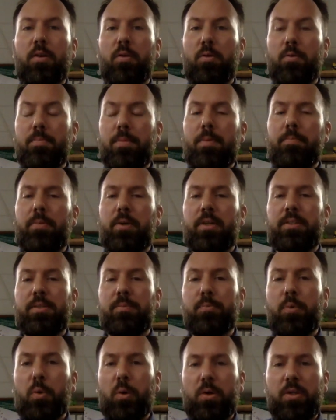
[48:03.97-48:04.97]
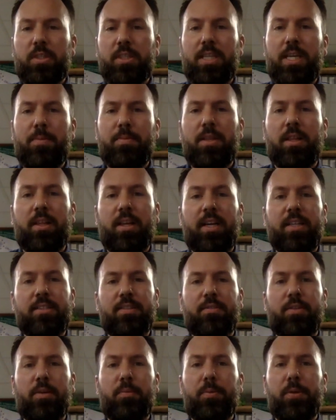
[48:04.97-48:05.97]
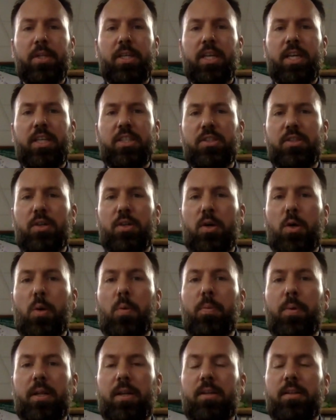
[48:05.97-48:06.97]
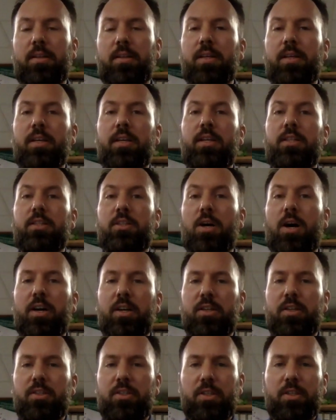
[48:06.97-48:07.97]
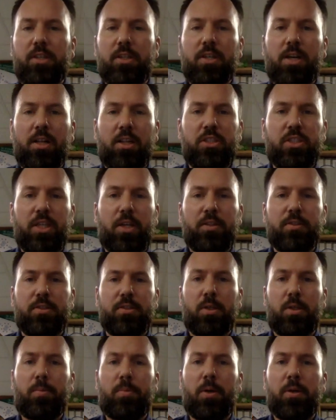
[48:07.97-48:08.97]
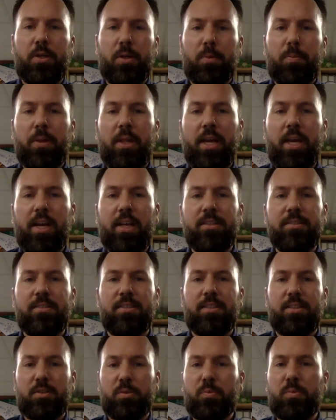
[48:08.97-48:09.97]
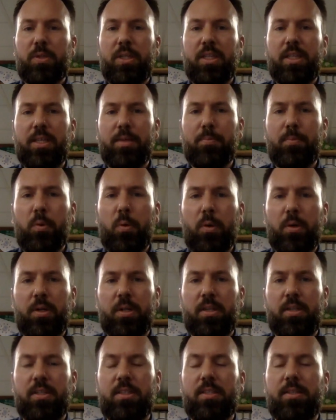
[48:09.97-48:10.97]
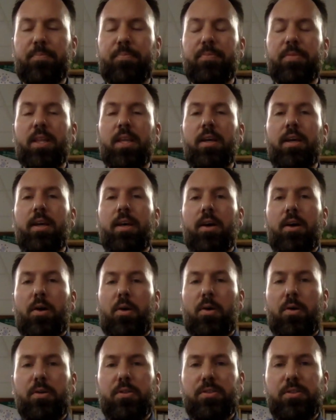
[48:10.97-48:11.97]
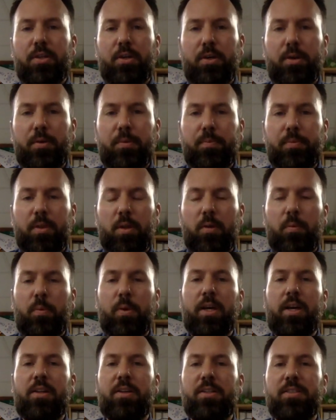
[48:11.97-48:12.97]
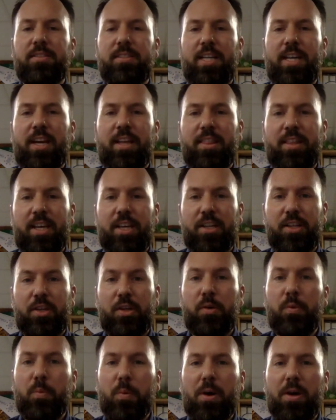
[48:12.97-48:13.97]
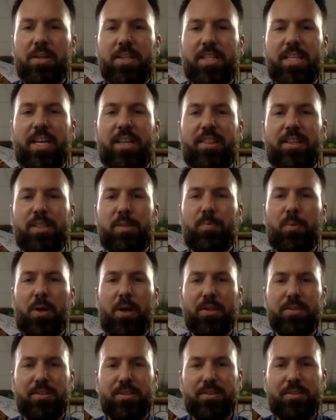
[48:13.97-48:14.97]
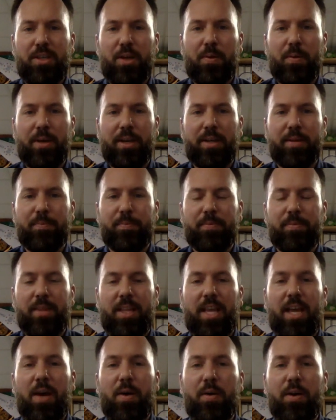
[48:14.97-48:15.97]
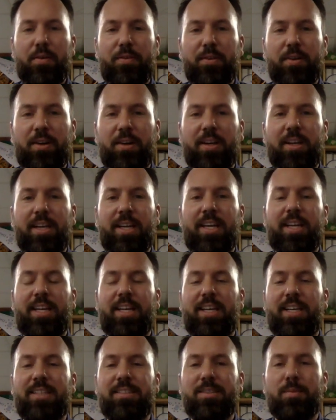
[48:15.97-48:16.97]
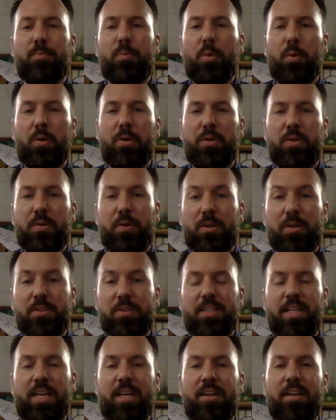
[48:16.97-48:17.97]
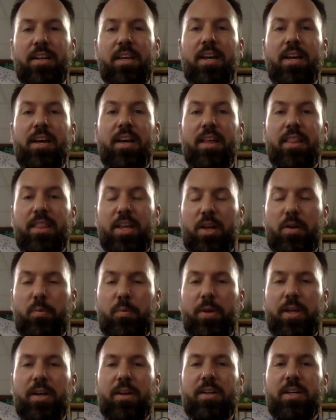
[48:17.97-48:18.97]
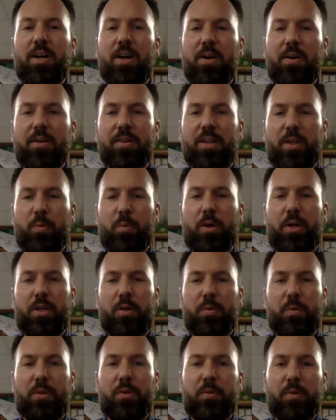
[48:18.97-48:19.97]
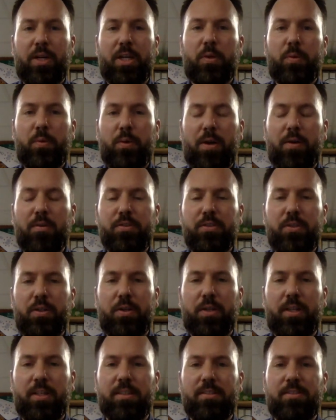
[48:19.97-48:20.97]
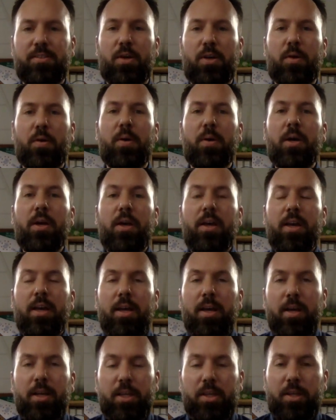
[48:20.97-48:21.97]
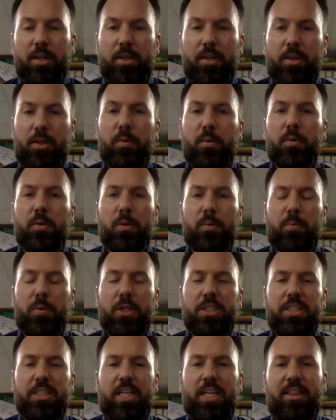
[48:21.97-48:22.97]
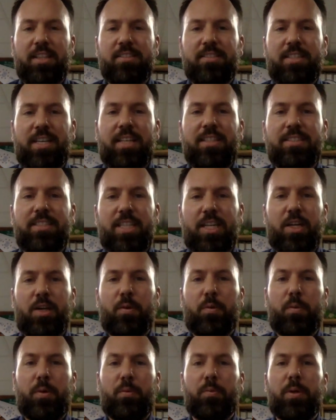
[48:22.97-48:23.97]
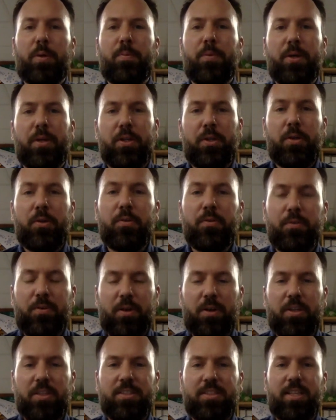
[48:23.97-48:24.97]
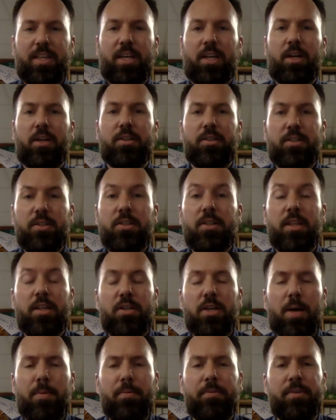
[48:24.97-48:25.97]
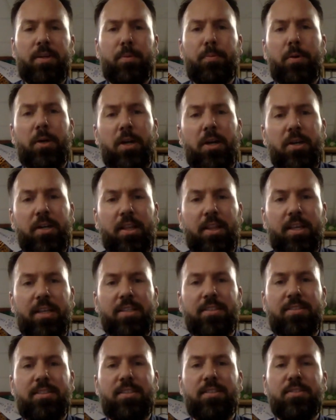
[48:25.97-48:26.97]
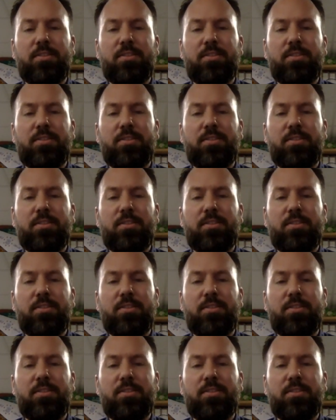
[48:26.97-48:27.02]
Remember, it's important to keep the lines of communication open. Talking to your college counselor about your plans is really important. Also, we understand that you want to get this process going. However, it is important to understand that we are currently working with grade 12 students, so you will appreciate this next year when we put you first at the top of our priority list.